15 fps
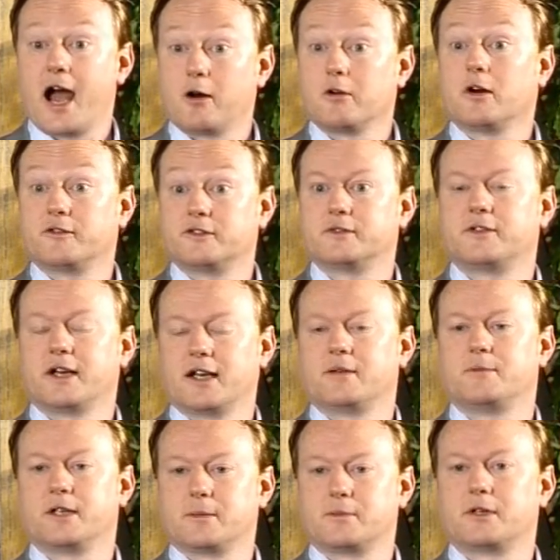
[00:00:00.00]
out of
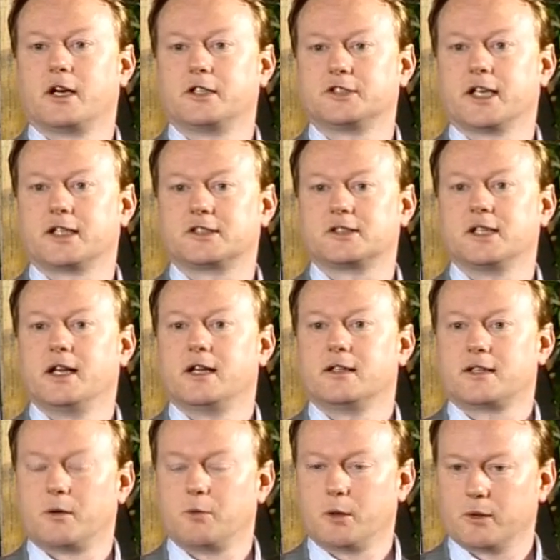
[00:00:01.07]
developing projects
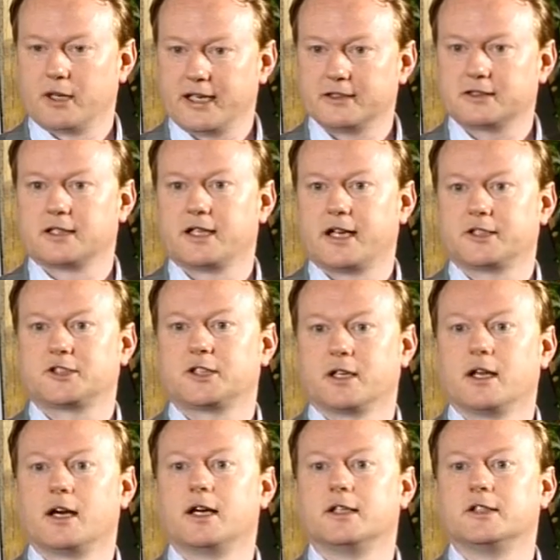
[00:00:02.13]
that we will
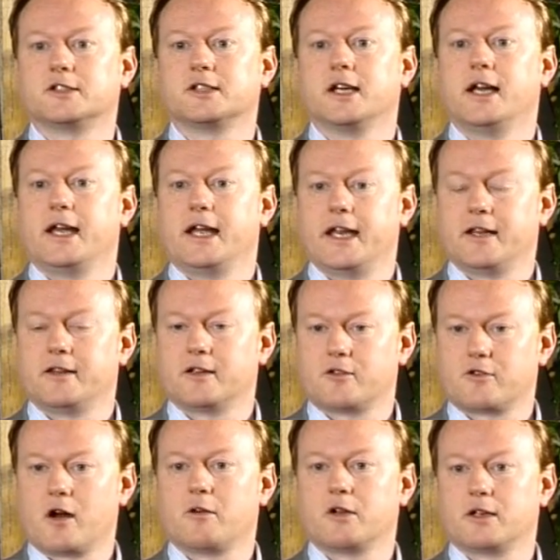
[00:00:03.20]
internationalise in the
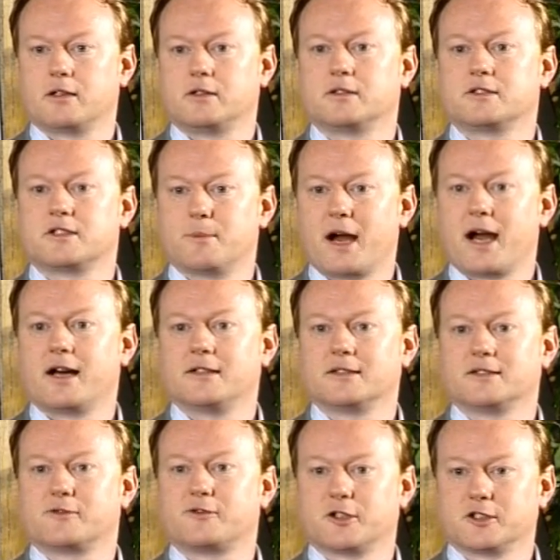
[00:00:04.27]
growing
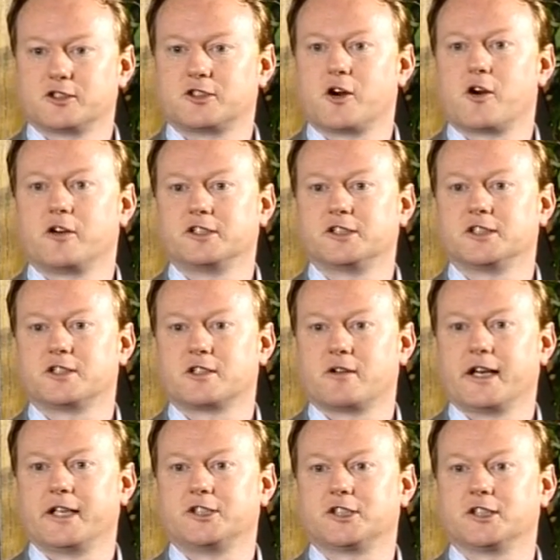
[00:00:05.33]
demand for storage
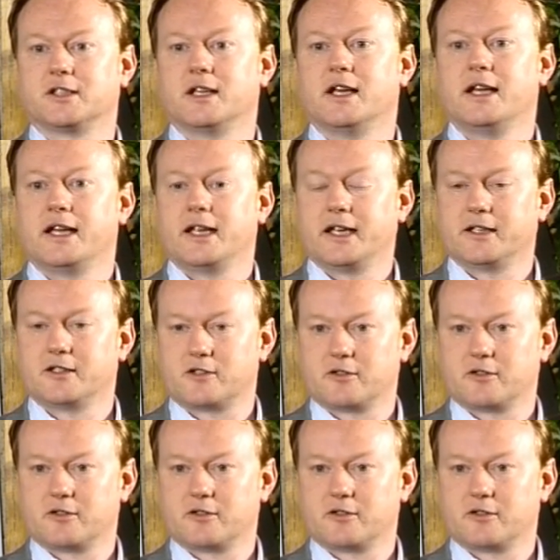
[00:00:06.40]
integration in